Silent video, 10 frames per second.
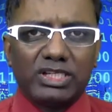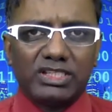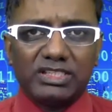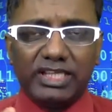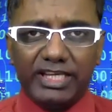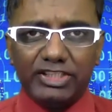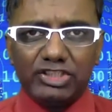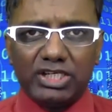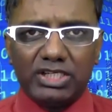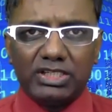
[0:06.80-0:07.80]
the
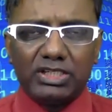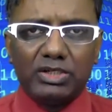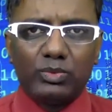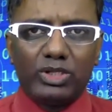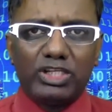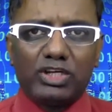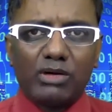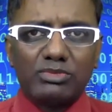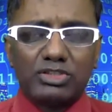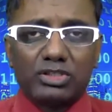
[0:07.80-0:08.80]
danger when it
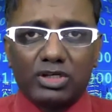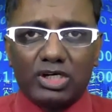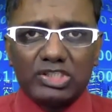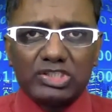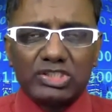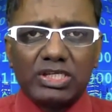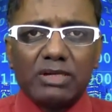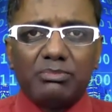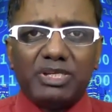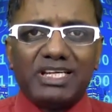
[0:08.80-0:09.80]
comes to us
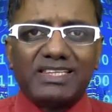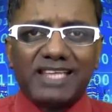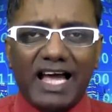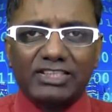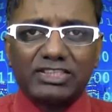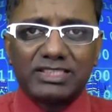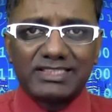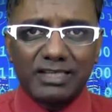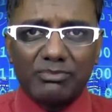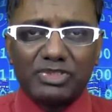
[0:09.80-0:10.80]
being attached
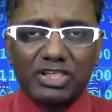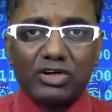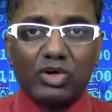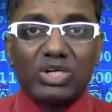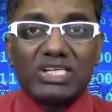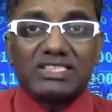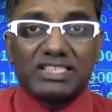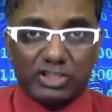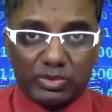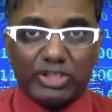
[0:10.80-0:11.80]
to something or a
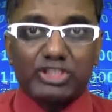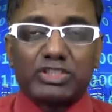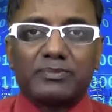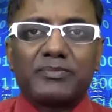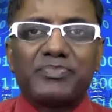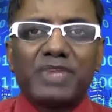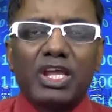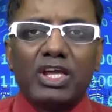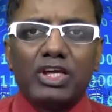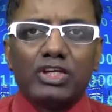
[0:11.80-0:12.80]
situation.
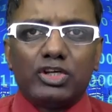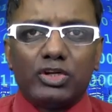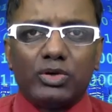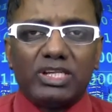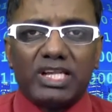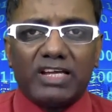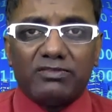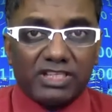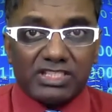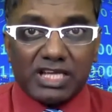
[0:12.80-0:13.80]
You know, in
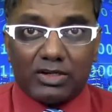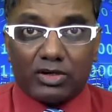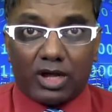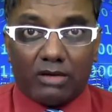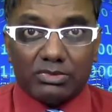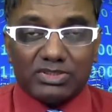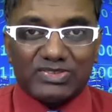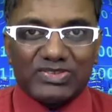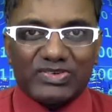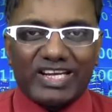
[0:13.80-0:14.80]
life, it is not uncommon,
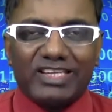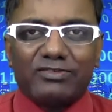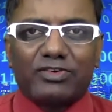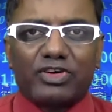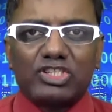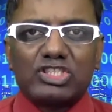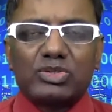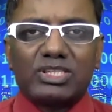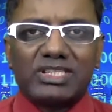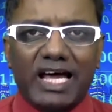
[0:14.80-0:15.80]
right, for us
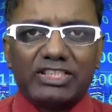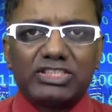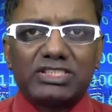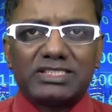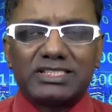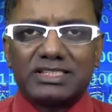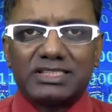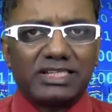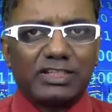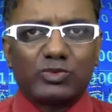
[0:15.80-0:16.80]
to attach to
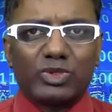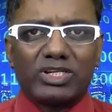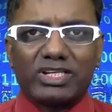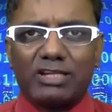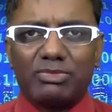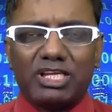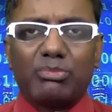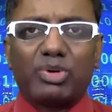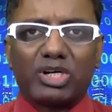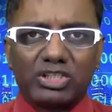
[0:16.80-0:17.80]
certain things, whether that be
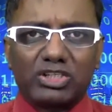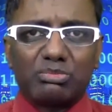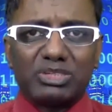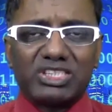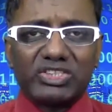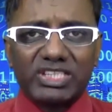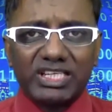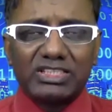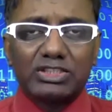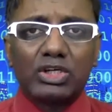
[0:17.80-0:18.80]
a particular material
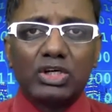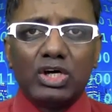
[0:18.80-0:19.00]
things